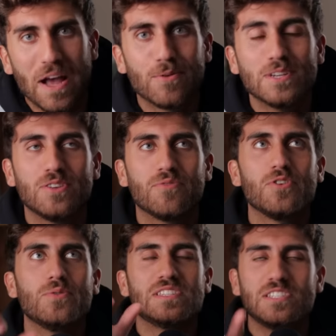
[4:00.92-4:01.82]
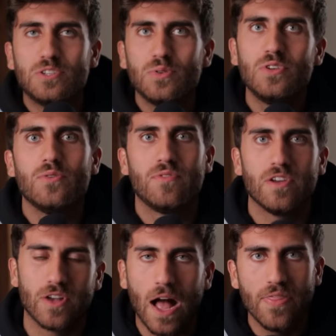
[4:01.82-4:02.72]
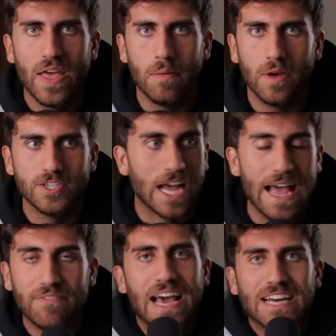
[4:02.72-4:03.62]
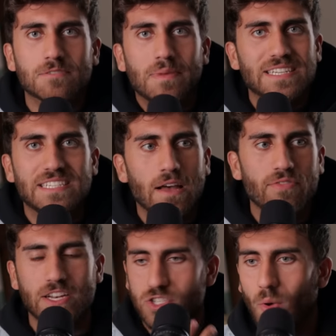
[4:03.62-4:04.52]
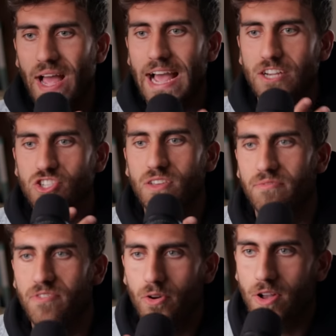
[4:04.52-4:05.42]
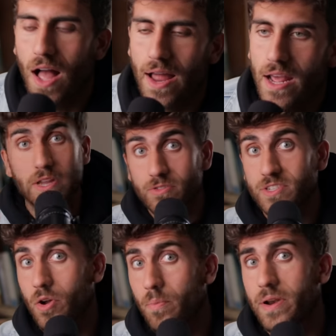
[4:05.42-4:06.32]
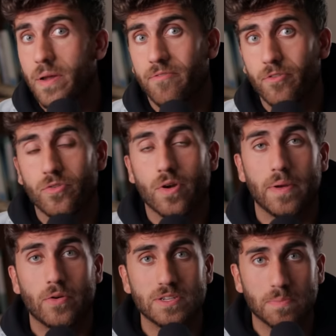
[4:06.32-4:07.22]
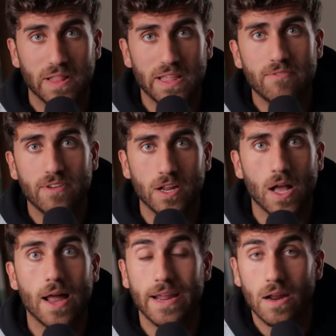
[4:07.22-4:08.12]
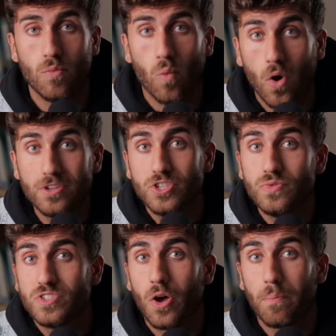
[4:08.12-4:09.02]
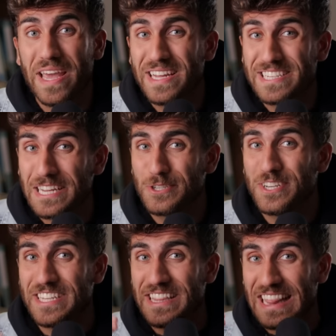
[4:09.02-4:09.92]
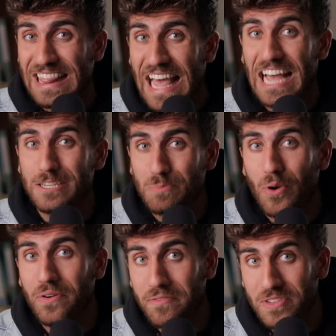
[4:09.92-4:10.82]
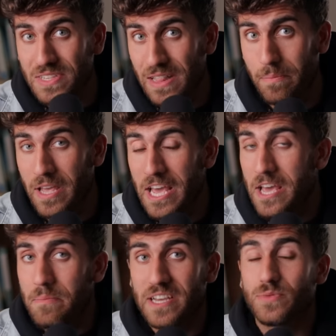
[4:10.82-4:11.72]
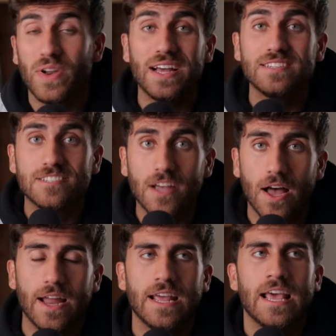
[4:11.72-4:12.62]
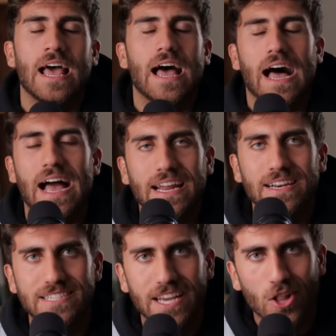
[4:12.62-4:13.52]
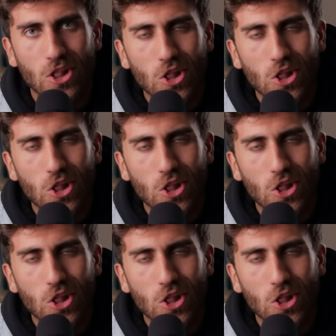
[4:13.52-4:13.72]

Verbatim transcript: My question for you is Do you fear God that much? I have to ask myself that. Do I actually fear God? Peterson opened up further about his belief in God, and I want you to pay attention to the last part of this clip because when I saw it, I had to take a